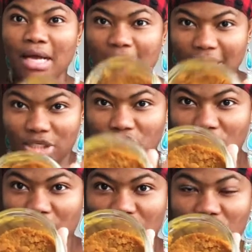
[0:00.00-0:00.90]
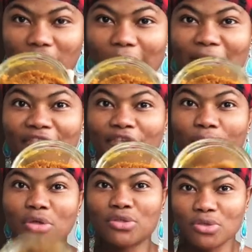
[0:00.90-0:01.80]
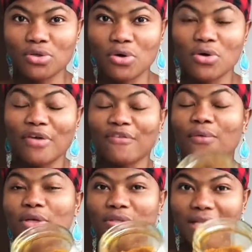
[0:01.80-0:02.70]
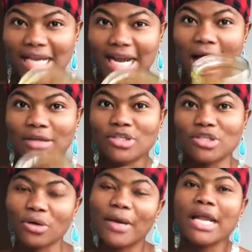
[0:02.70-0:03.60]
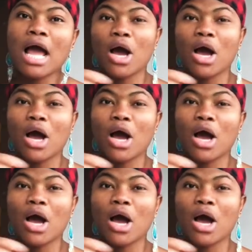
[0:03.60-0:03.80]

The sugar scrub. If you want to know, if you want to learn how to do it,